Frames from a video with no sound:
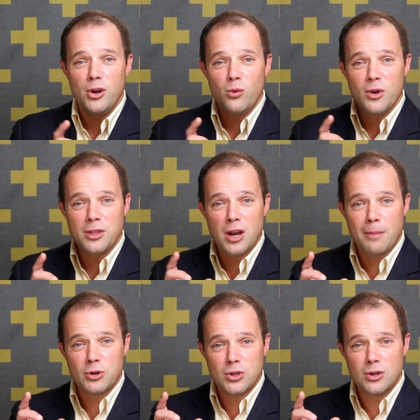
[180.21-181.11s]
put it with an
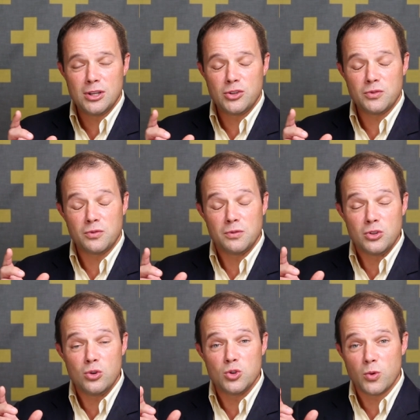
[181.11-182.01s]
opportunity to
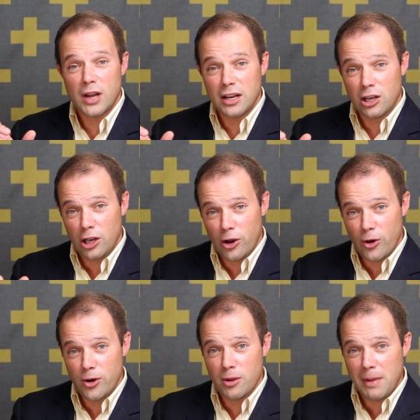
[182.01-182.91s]
use what I'd
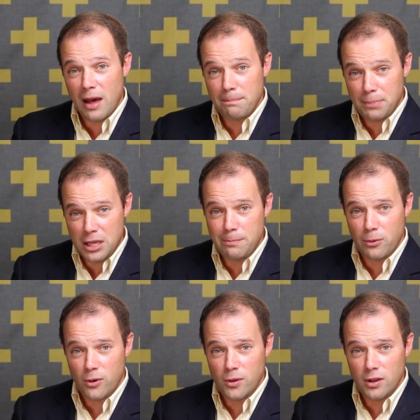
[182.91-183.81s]
learned about
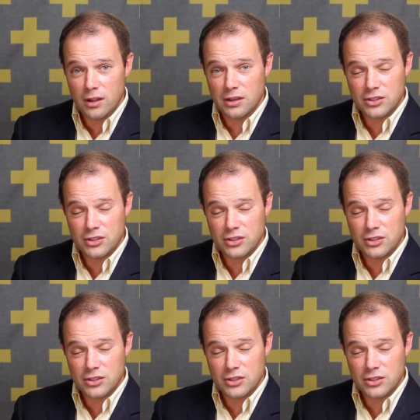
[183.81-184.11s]
people,